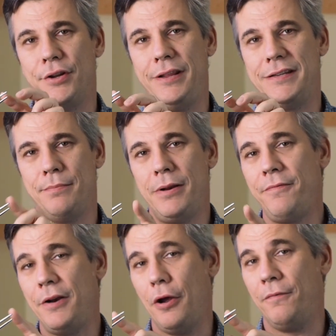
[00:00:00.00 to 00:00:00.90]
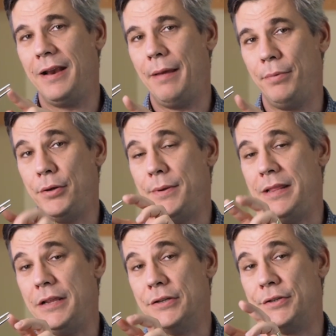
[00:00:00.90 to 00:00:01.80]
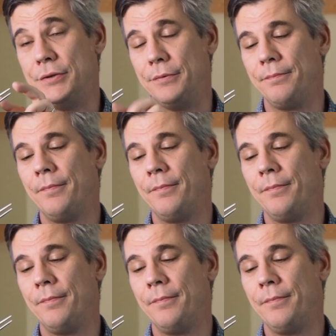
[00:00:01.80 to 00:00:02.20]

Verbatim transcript: So there's a bit of an overlap between these two.